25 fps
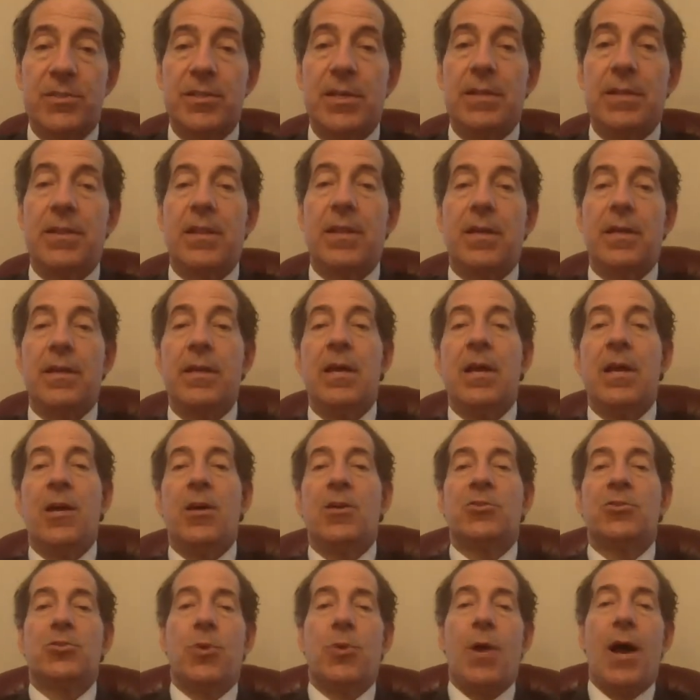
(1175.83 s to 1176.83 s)
The
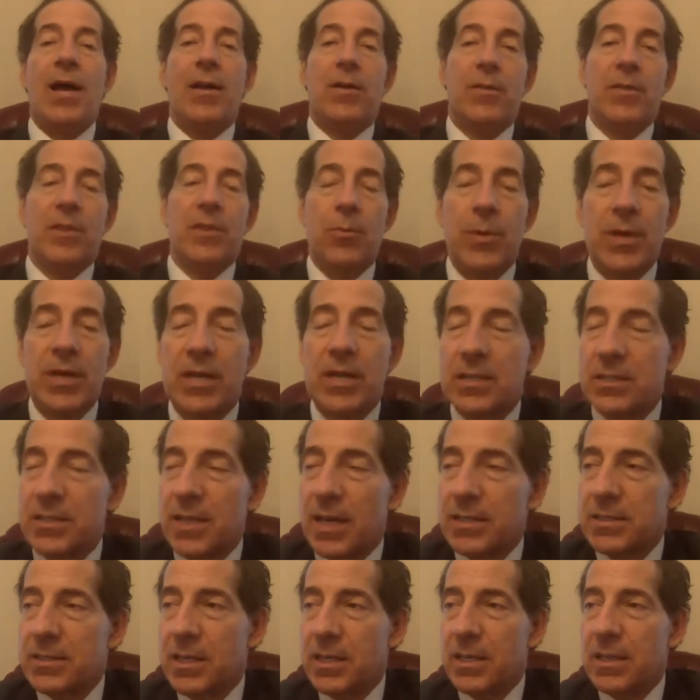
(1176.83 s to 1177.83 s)
trial that we
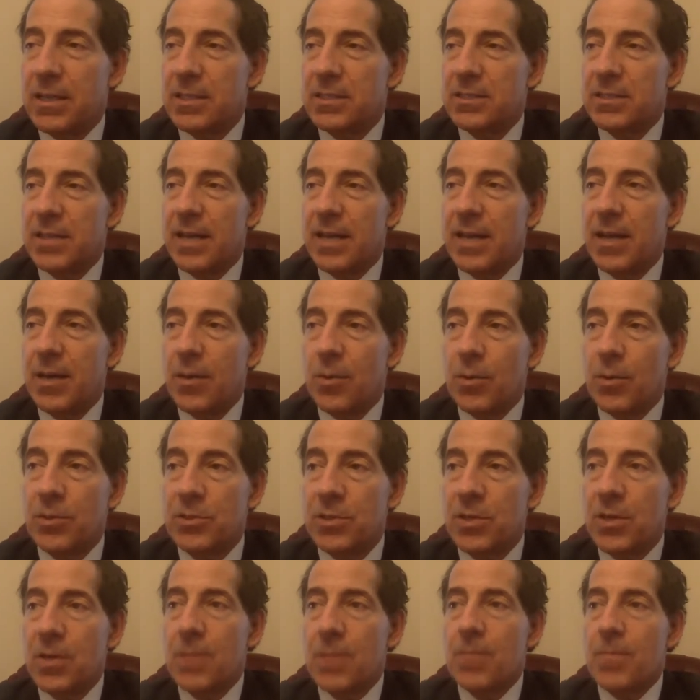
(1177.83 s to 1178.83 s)
conducted in the Senate
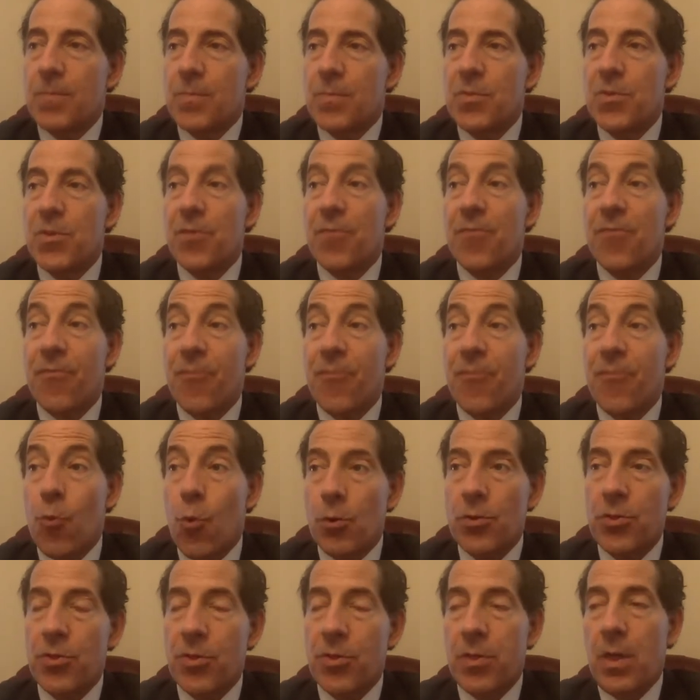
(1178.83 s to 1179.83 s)
was the
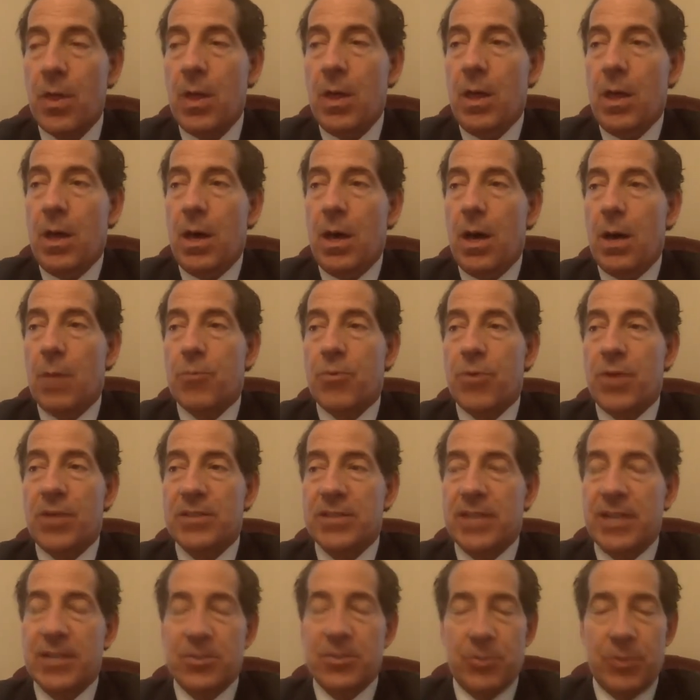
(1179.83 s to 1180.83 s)
fourth
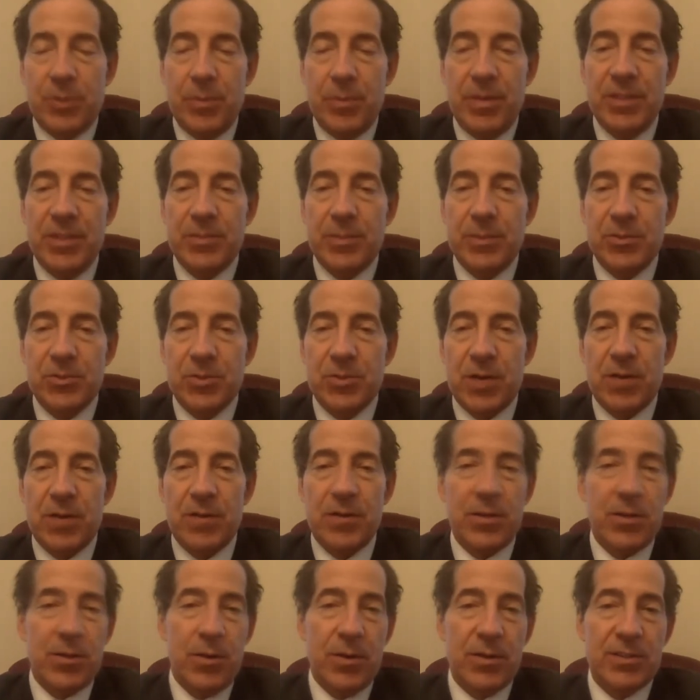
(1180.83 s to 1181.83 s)
presidential impeachment trial in
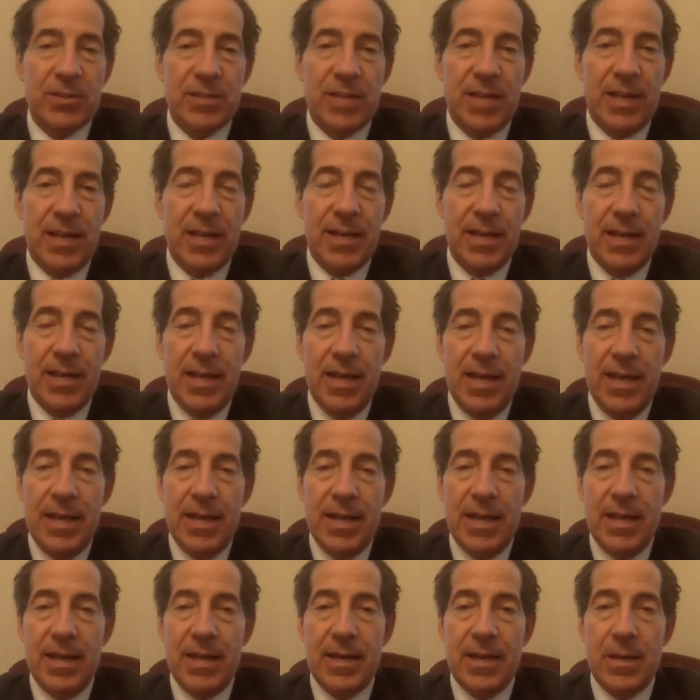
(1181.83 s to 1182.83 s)
the US Senate
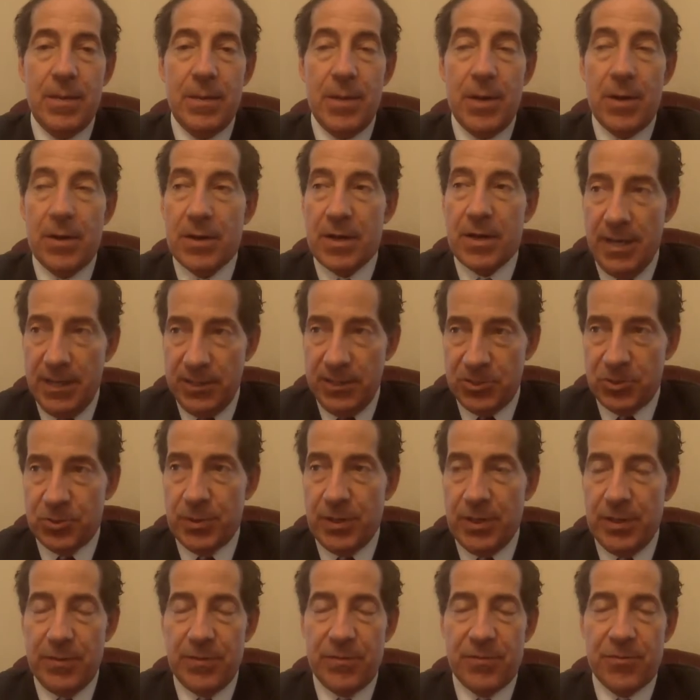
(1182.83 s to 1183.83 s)
in American
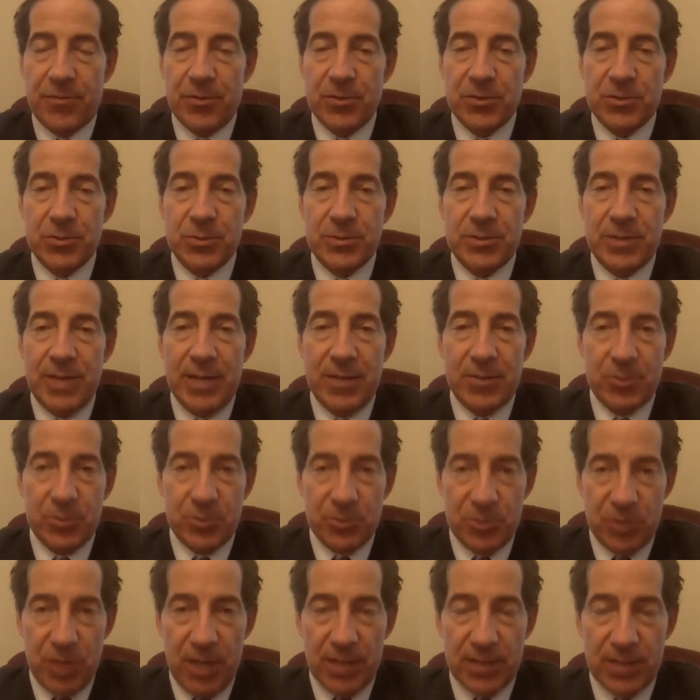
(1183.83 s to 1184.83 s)
history. The first was Andrew
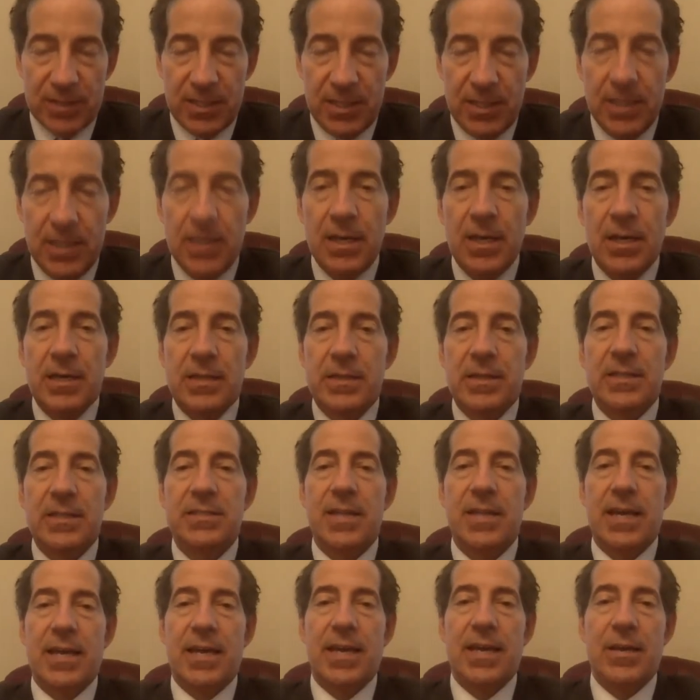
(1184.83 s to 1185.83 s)
Johnson, the
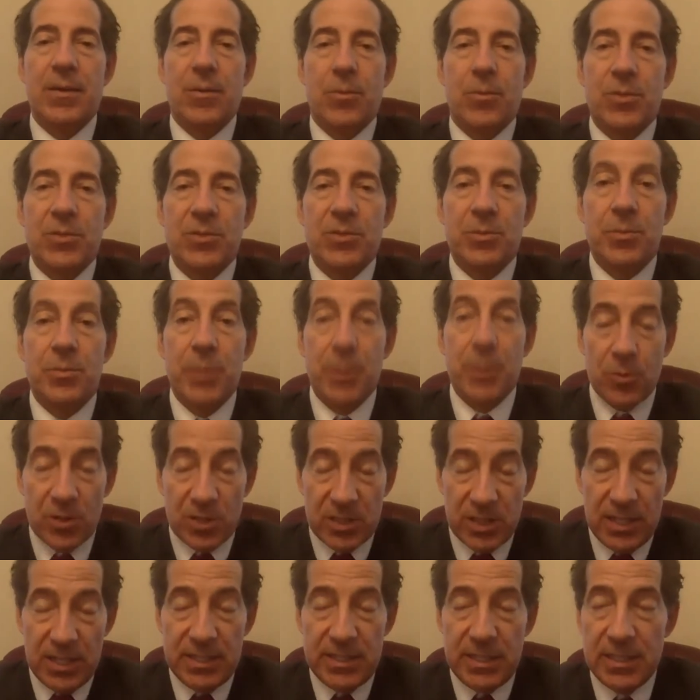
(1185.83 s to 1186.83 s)
second was Bill
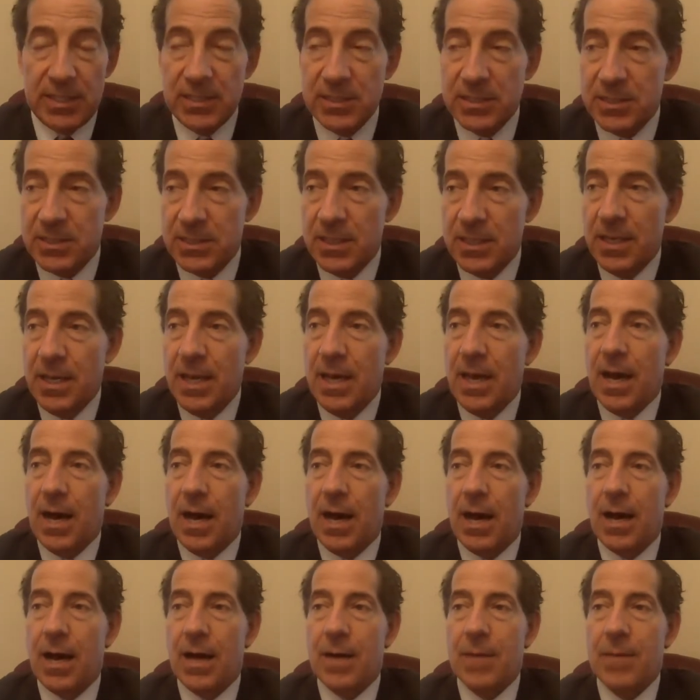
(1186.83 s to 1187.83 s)
Clinton's,
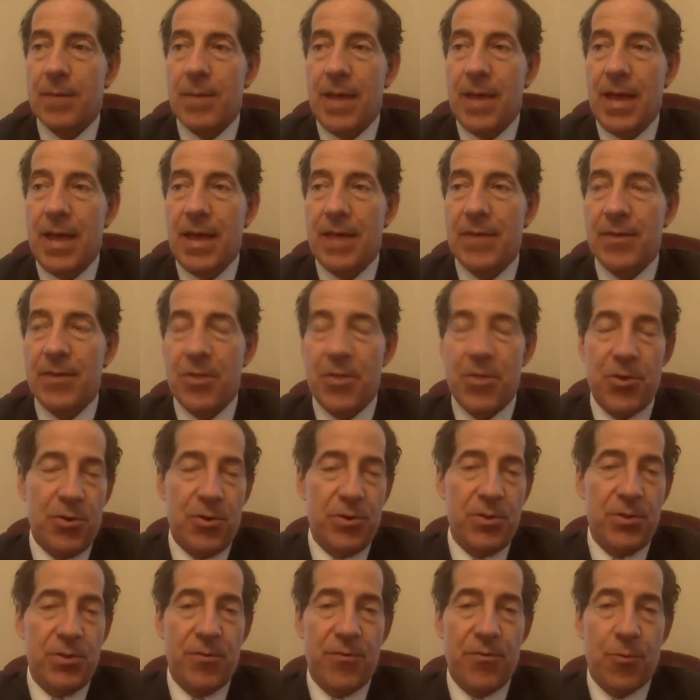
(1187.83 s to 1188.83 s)
and the third
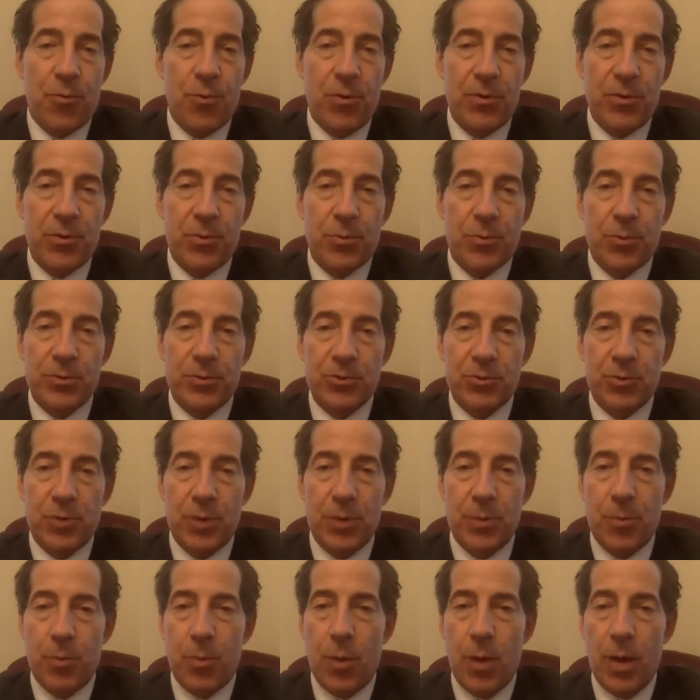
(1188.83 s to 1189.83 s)
and the fourth were
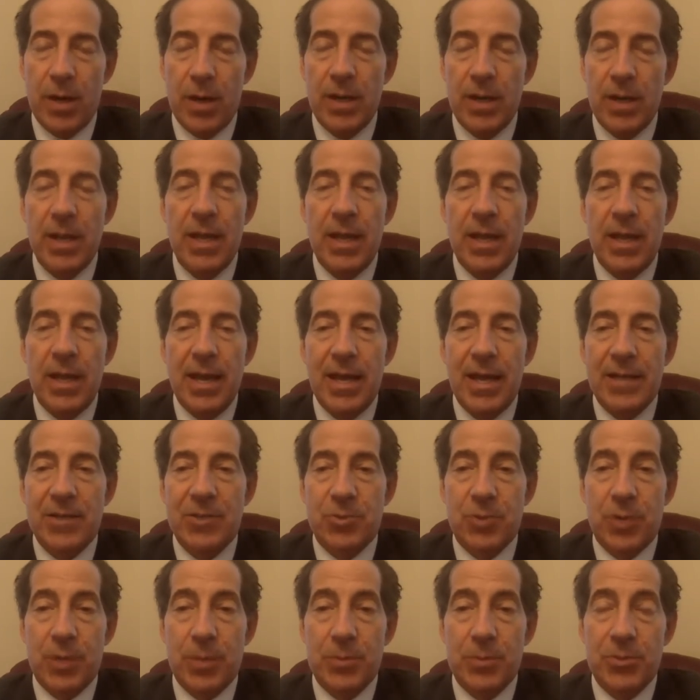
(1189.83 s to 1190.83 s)
Trump 1 and
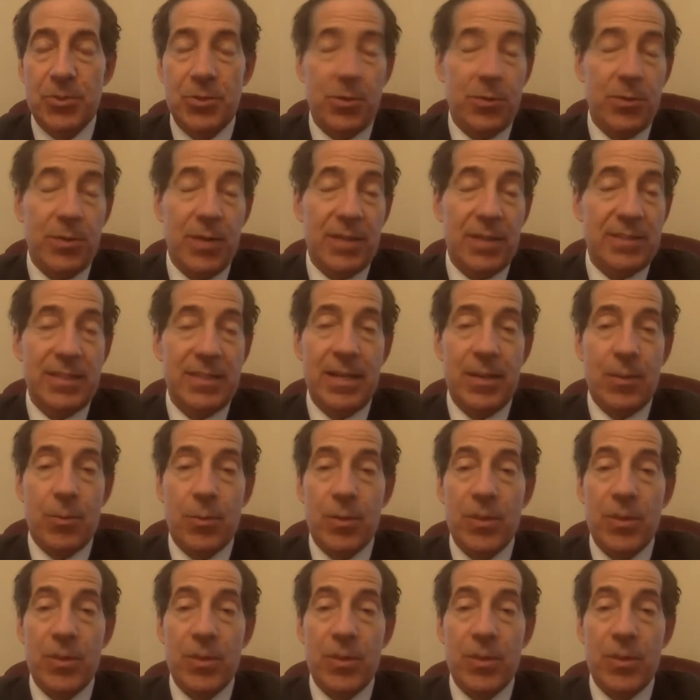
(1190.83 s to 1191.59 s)
Trump 2. That's it.